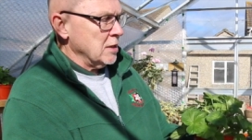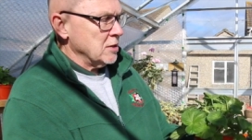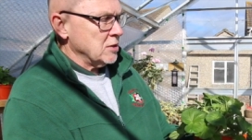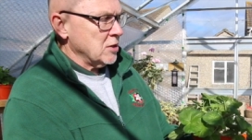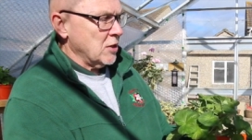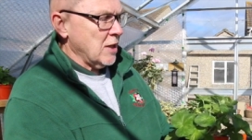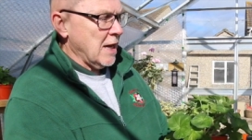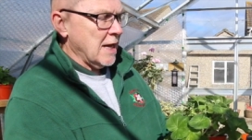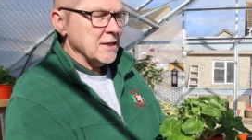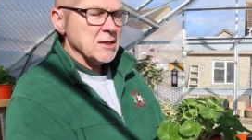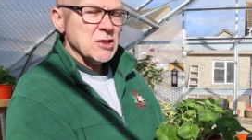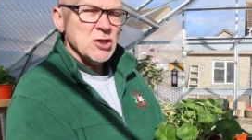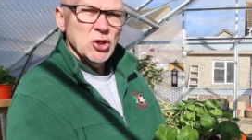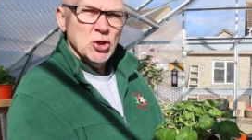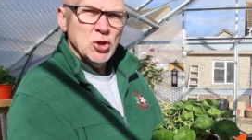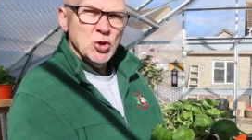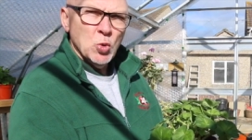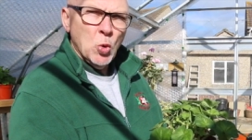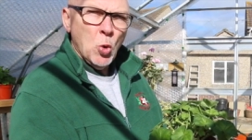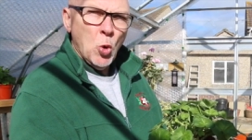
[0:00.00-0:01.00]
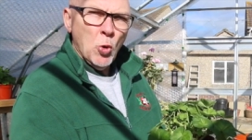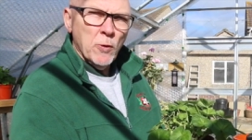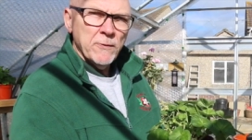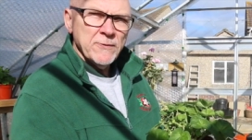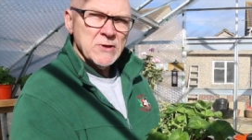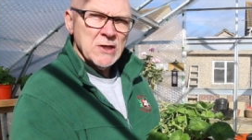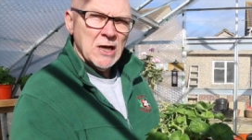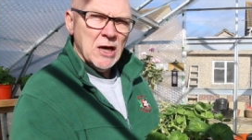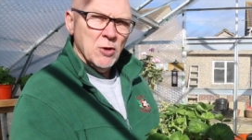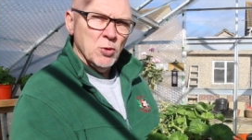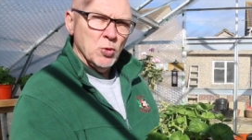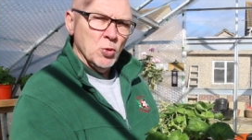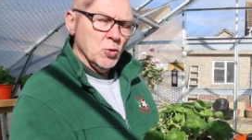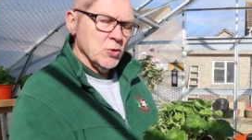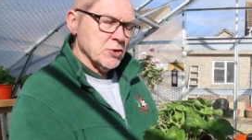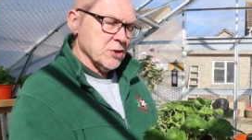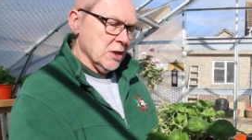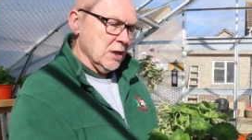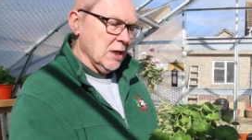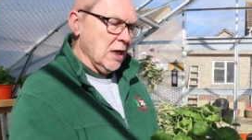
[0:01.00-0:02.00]
So that's the dwarf
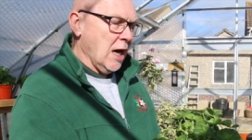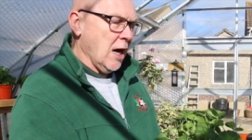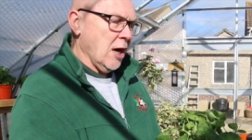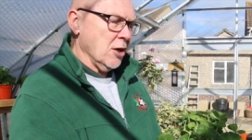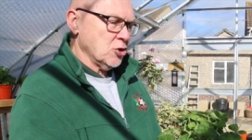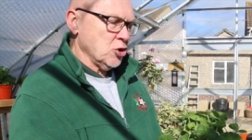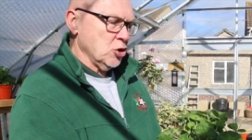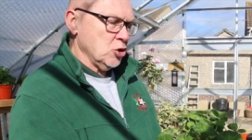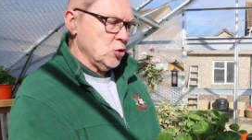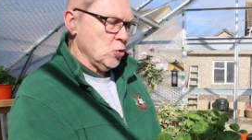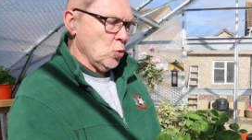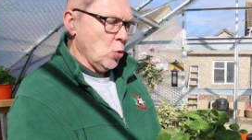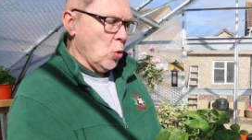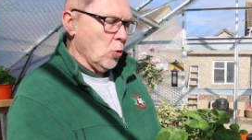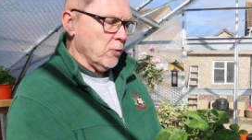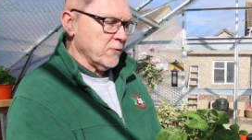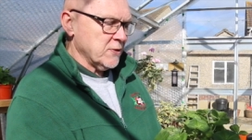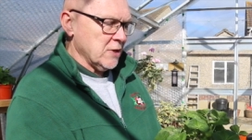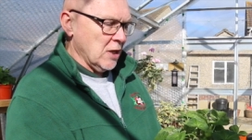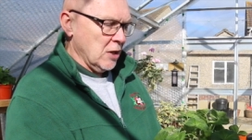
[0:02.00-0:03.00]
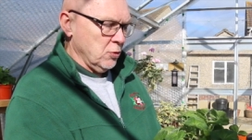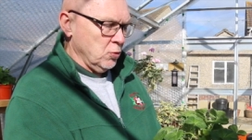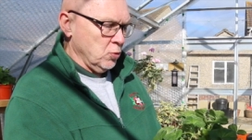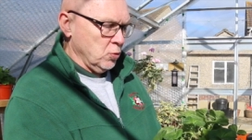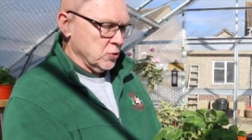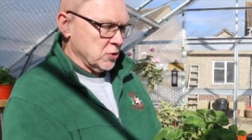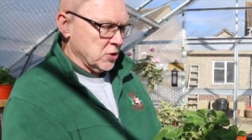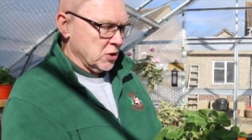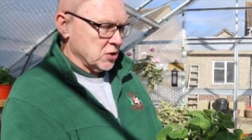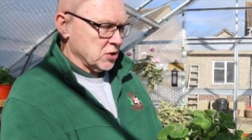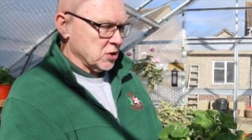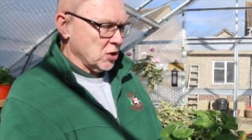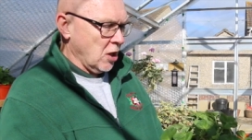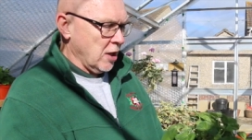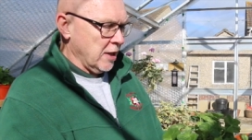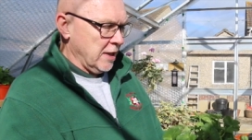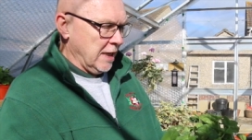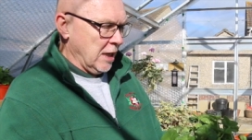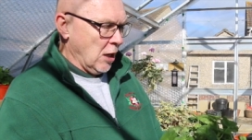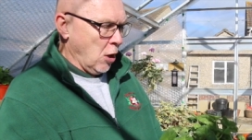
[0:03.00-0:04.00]
zonals, the larger dwarf zonals, the
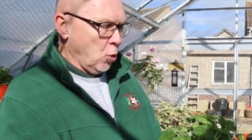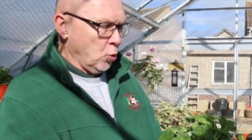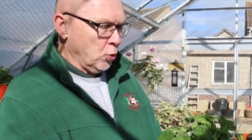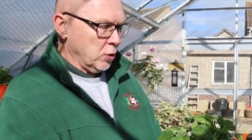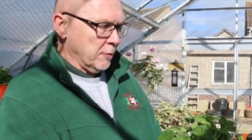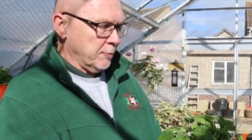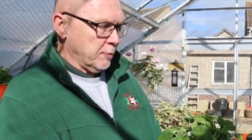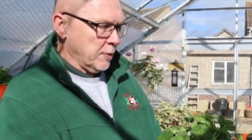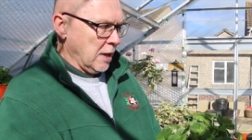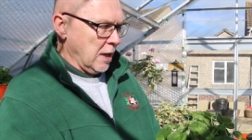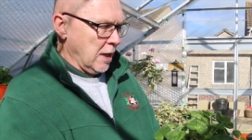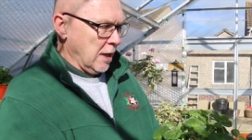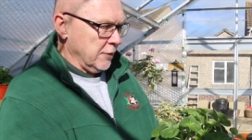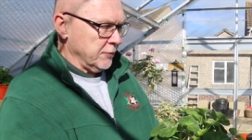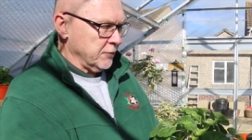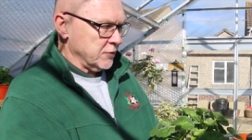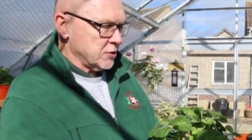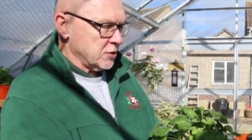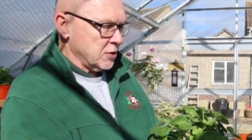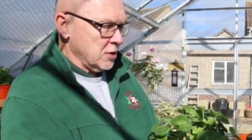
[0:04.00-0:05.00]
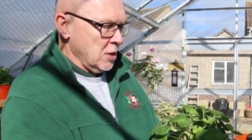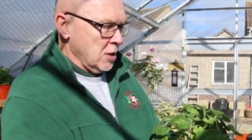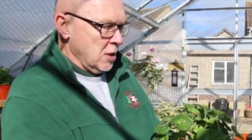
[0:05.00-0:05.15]
slightly older plants